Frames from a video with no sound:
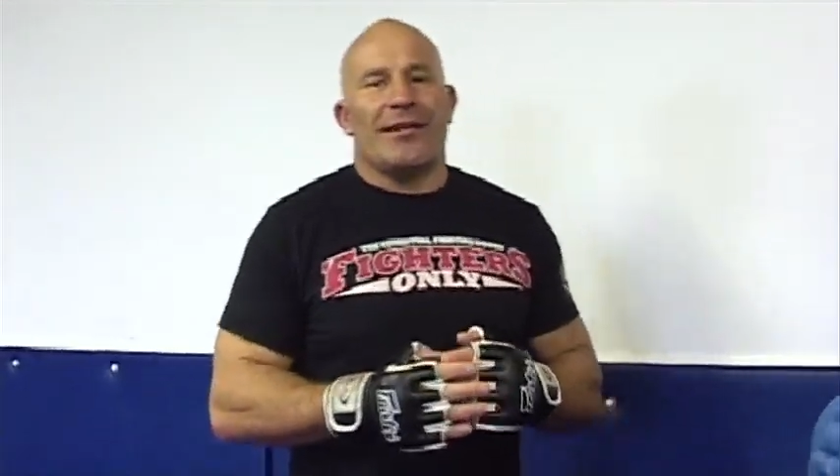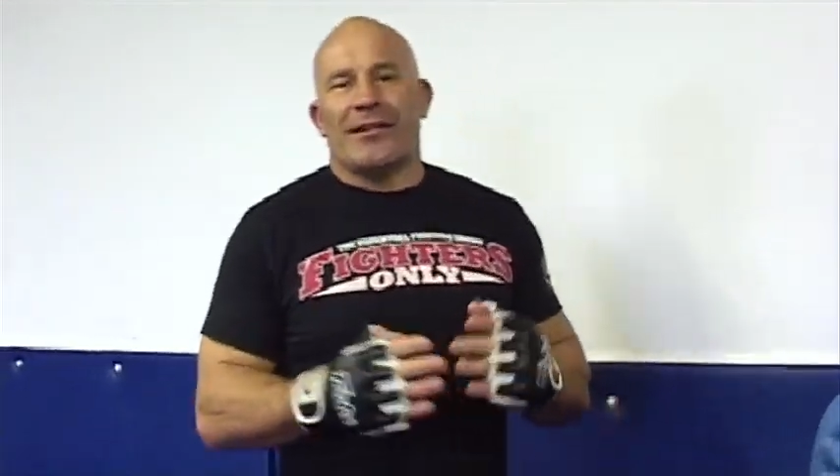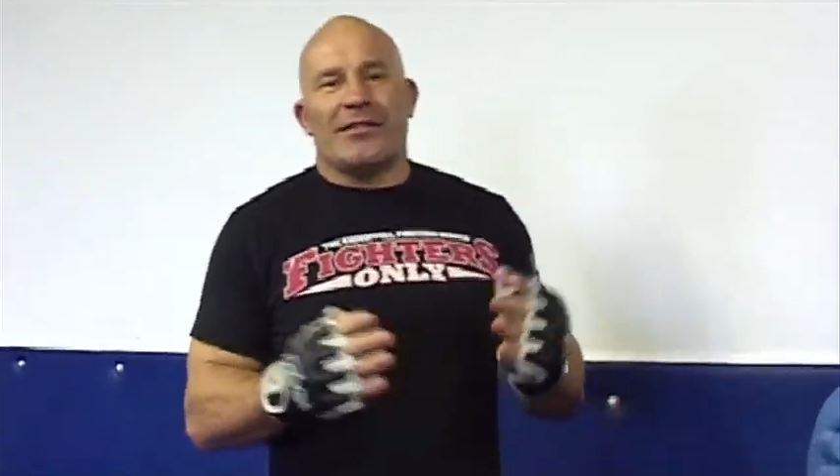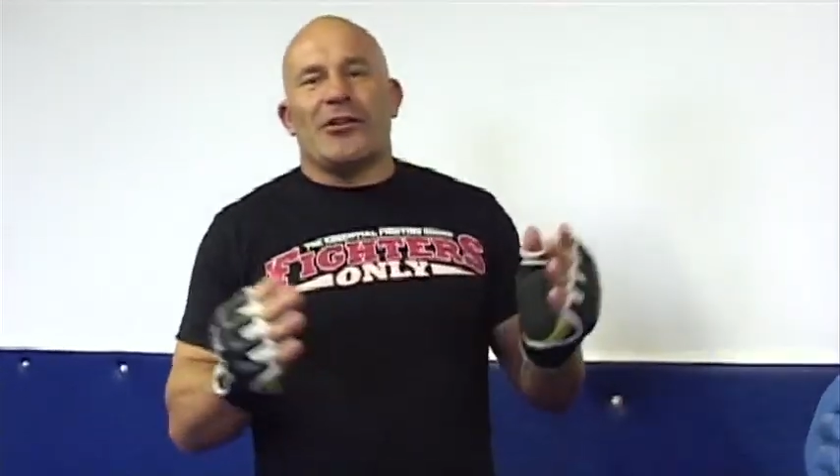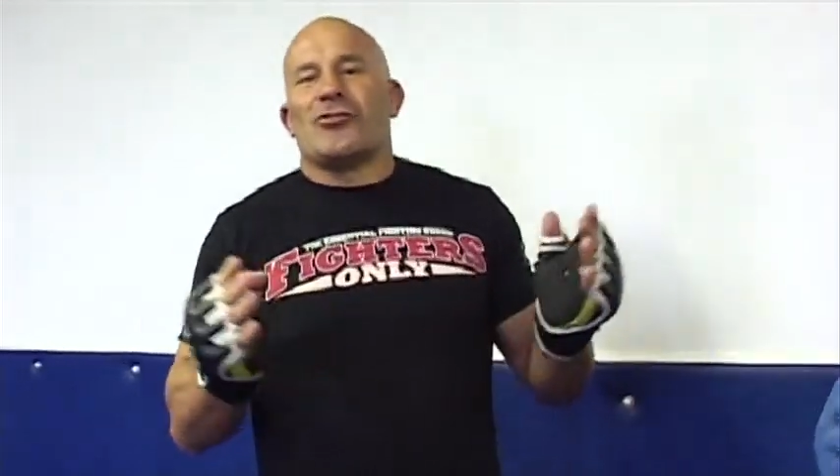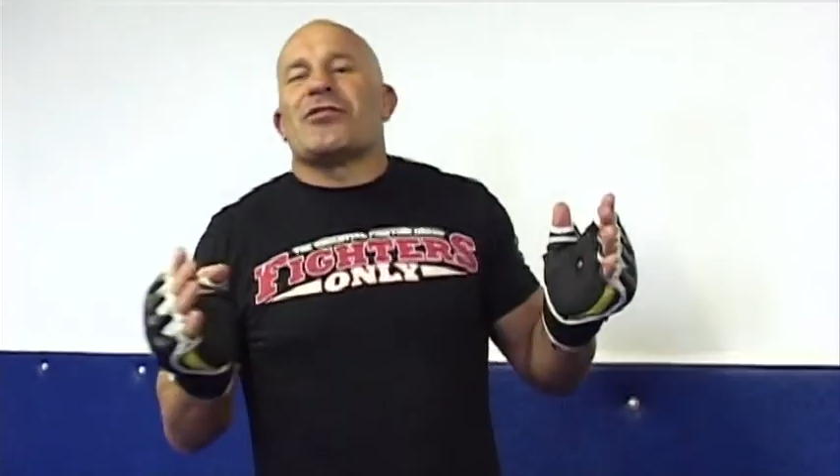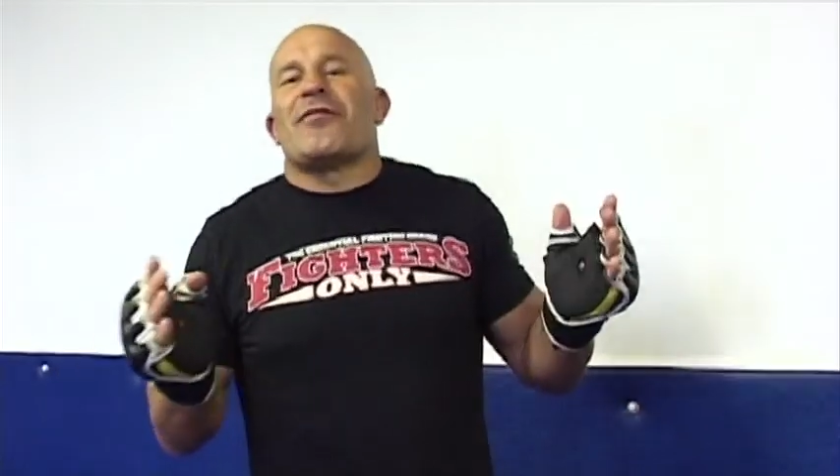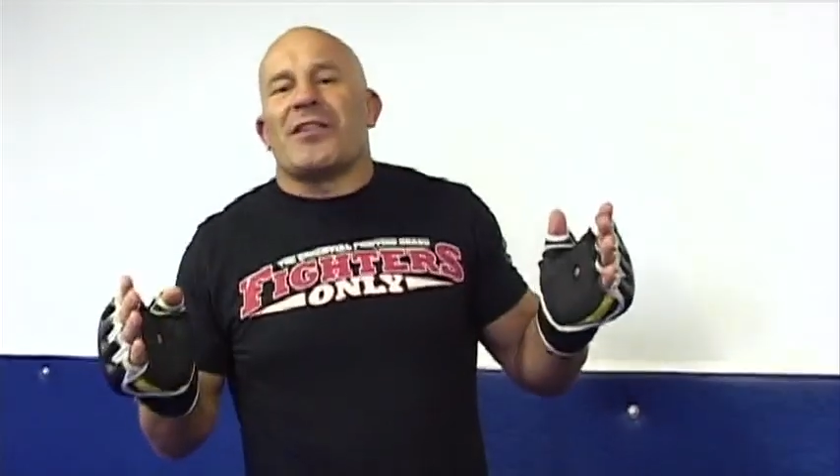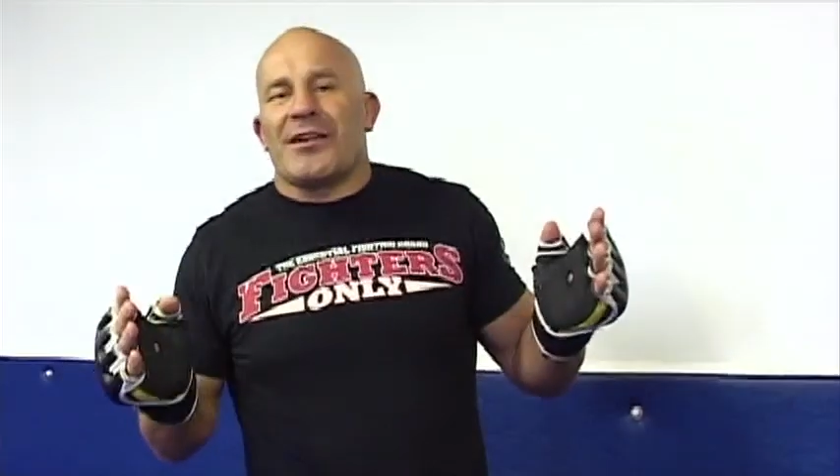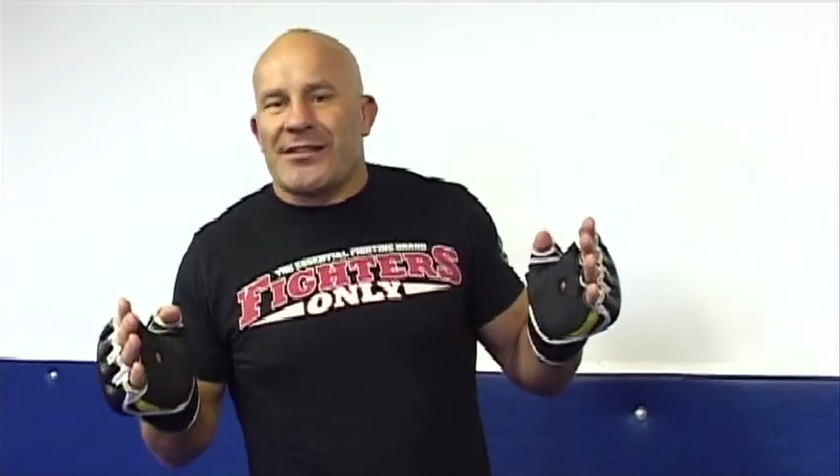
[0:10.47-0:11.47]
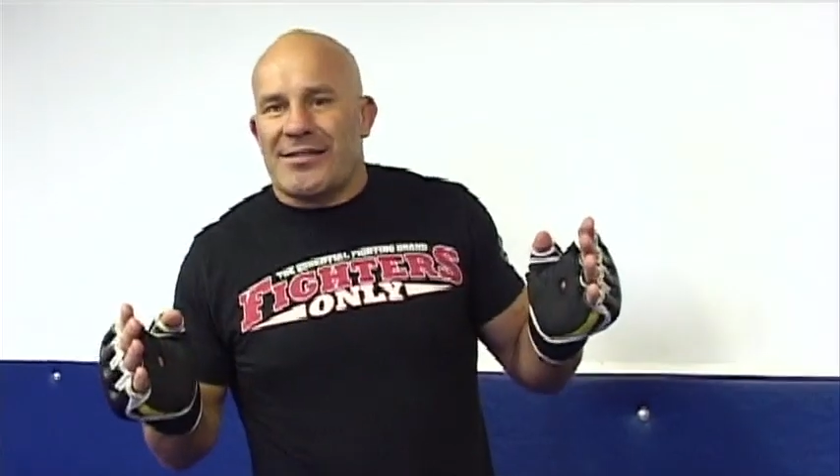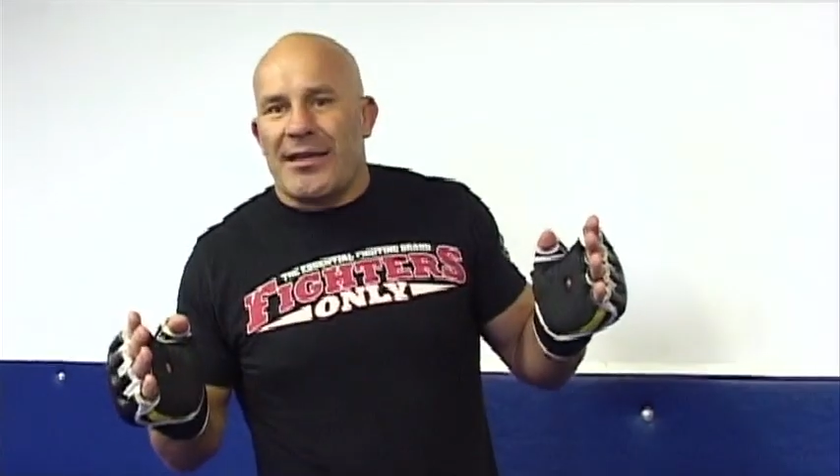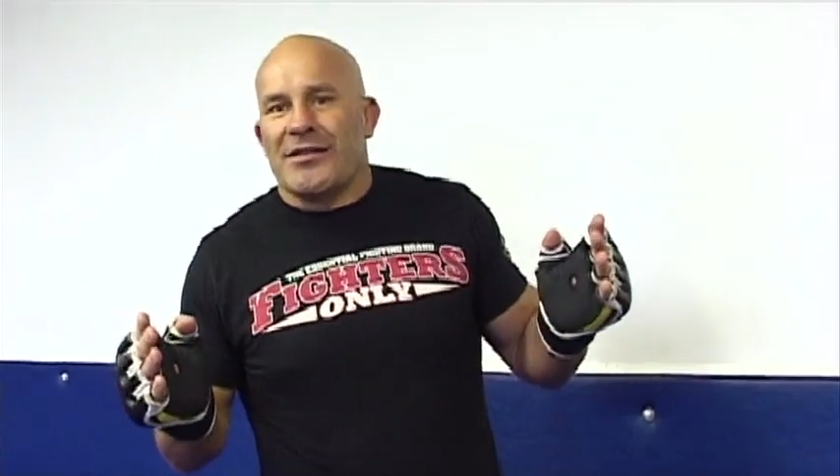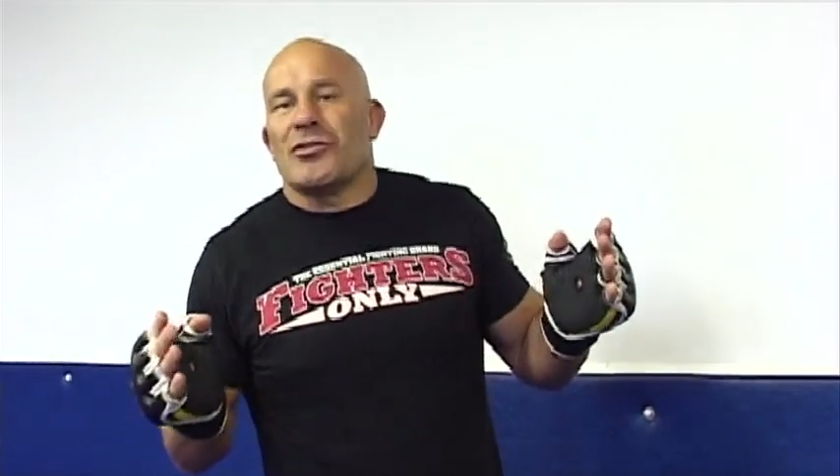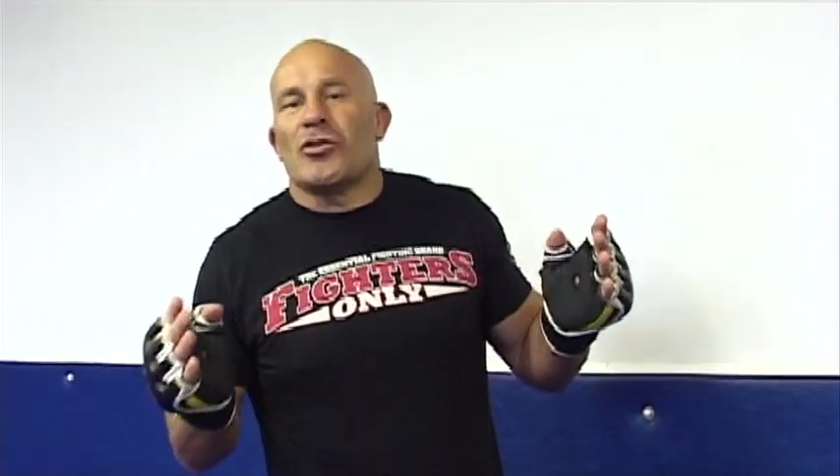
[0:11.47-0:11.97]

it does everything it says.